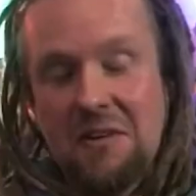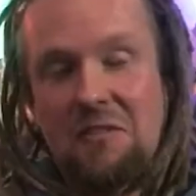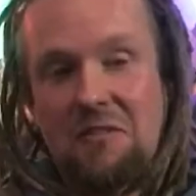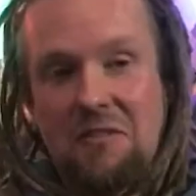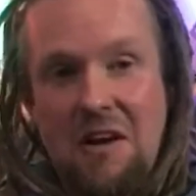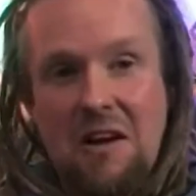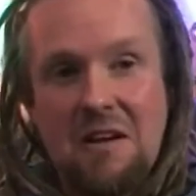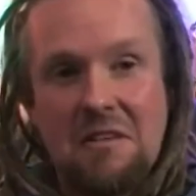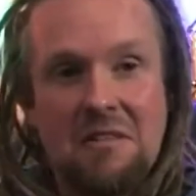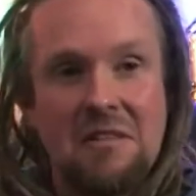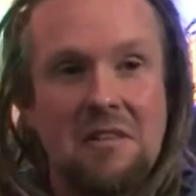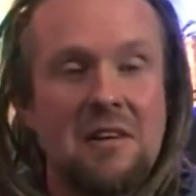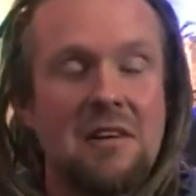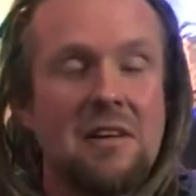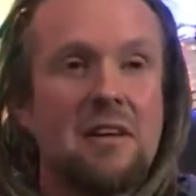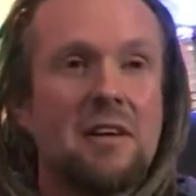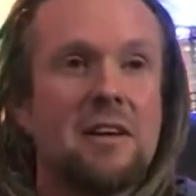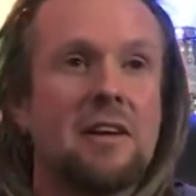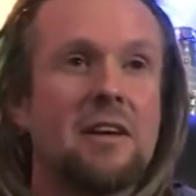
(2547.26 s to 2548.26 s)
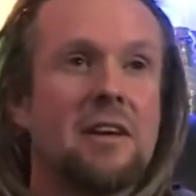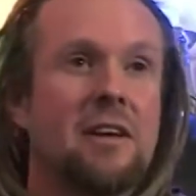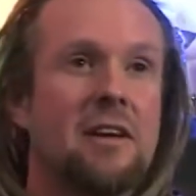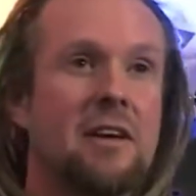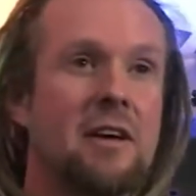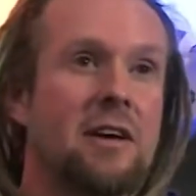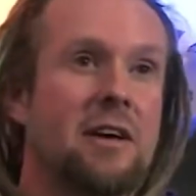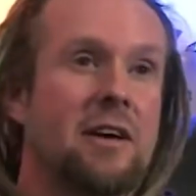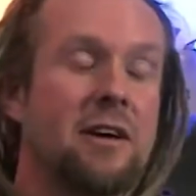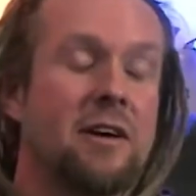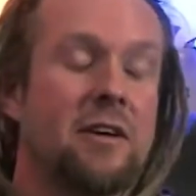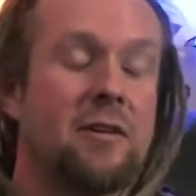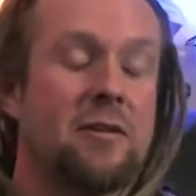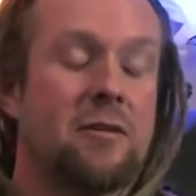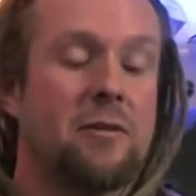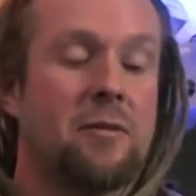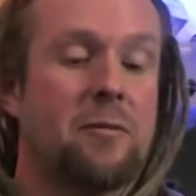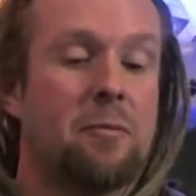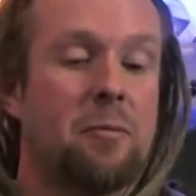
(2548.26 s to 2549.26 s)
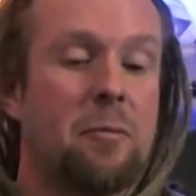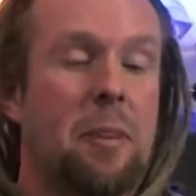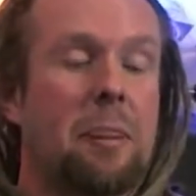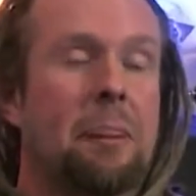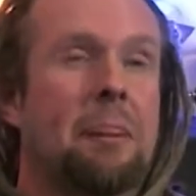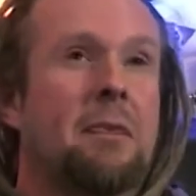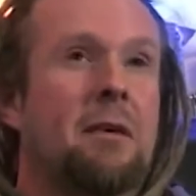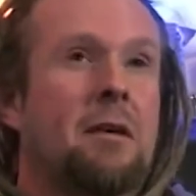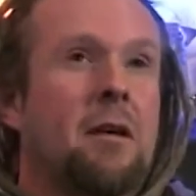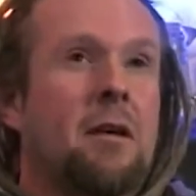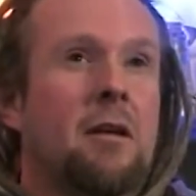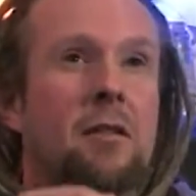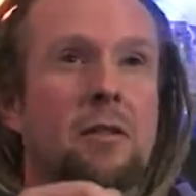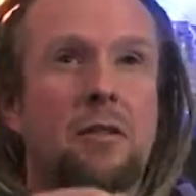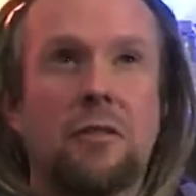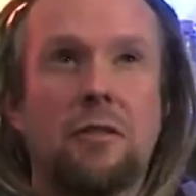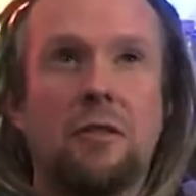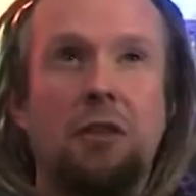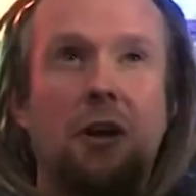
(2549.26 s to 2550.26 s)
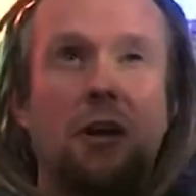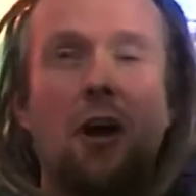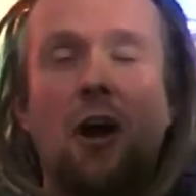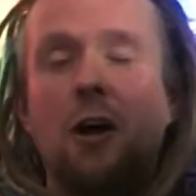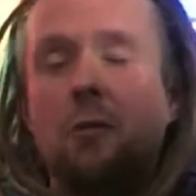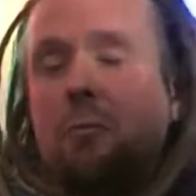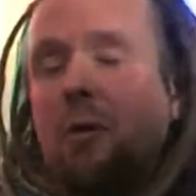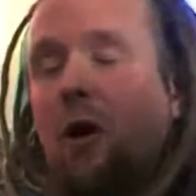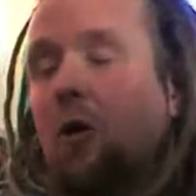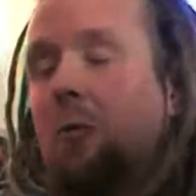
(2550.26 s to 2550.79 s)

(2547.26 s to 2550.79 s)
a good phone. And the light